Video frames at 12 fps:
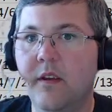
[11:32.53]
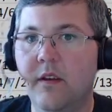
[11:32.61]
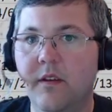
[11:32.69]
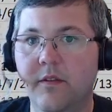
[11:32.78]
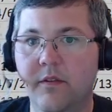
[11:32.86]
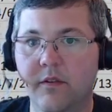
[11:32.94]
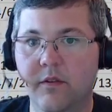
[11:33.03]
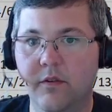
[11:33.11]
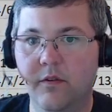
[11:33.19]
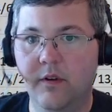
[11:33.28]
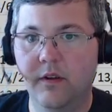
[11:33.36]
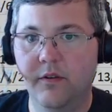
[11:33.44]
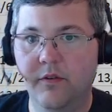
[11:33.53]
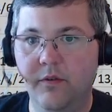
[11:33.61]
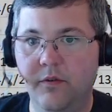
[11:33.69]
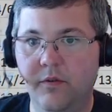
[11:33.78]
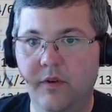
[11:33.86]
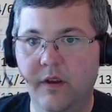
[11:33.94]
So I'll
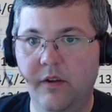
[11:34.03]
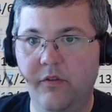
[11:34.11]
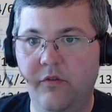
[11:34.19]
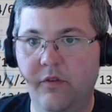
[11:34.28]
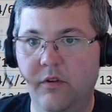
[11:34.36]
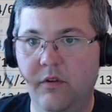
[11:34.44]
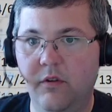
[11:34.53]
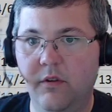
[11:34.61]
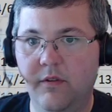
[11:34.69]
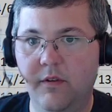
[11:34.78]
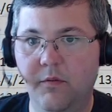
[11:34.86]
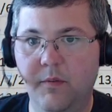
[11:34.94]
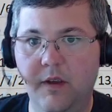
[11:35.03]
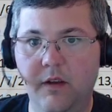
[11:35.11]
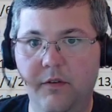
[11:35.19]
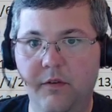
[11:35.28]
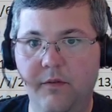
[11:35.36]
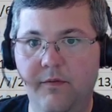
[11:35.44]
do
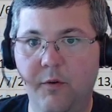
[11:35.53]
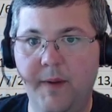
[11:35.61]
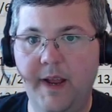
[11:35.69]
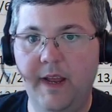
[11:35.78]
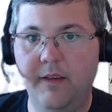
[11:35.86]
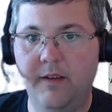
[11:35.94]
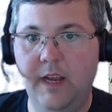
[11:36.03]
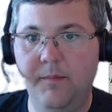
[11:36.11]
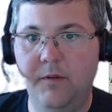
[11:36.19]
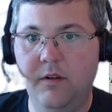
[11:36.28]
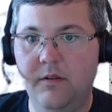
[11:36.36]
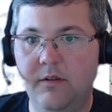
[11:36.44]
I'll do format as table.